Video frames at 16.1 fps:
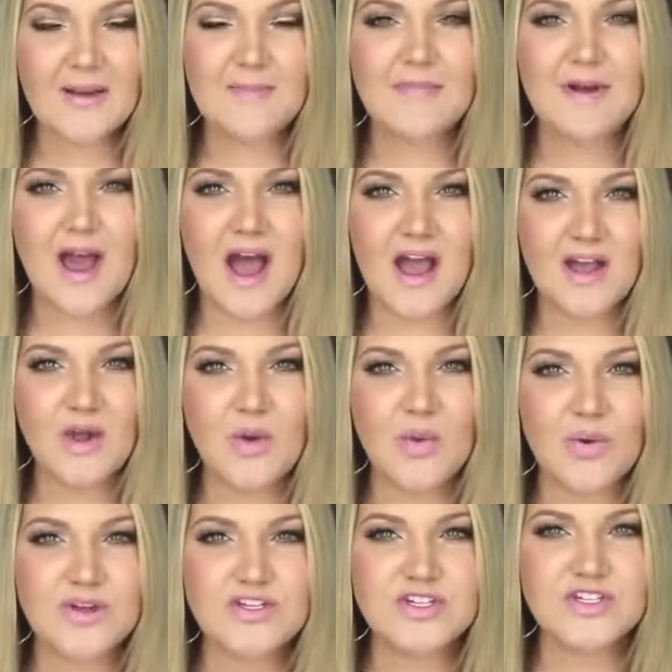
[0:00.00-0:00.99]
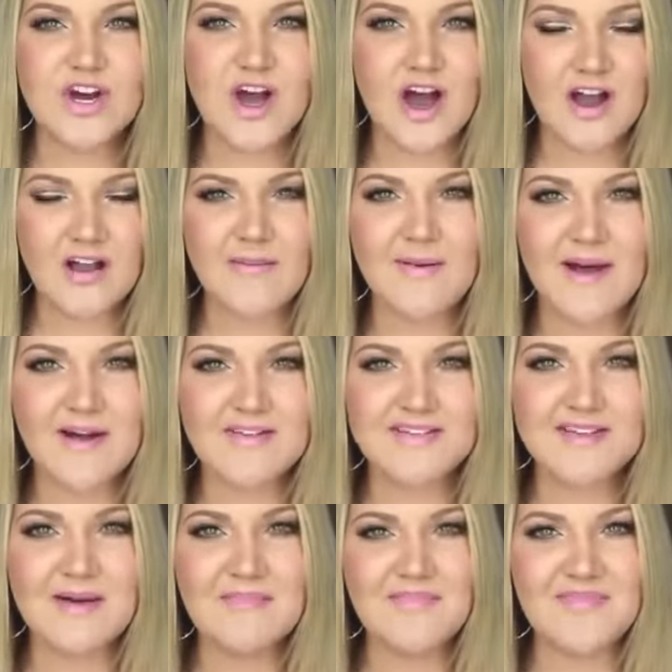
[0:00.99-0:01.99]
am not going to talk about
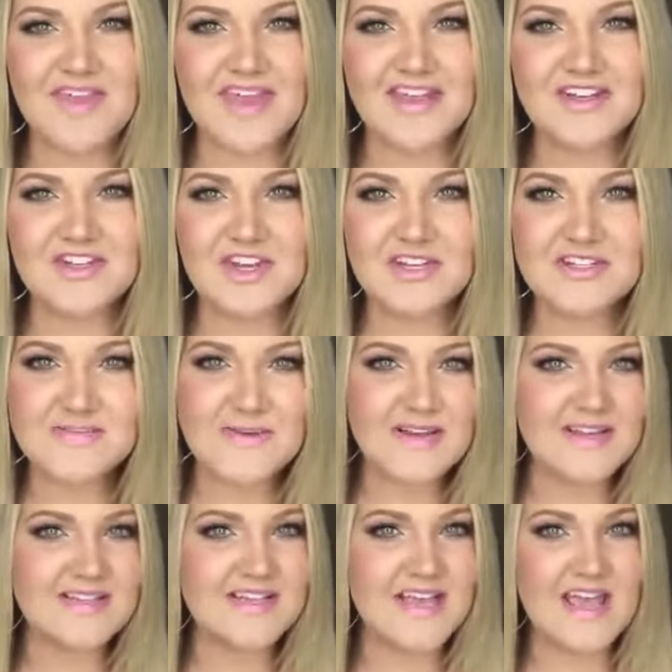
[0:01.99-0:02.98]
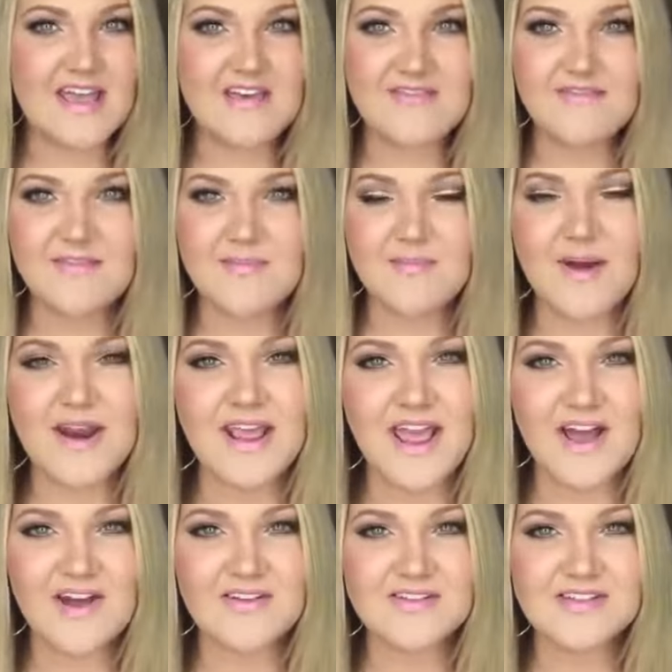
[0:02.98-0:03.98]
something just because everybody
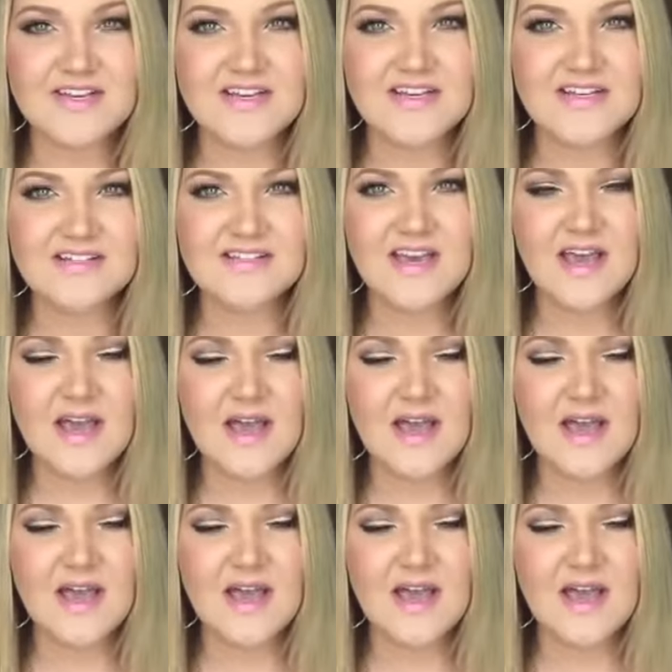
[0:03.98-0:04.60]
else is,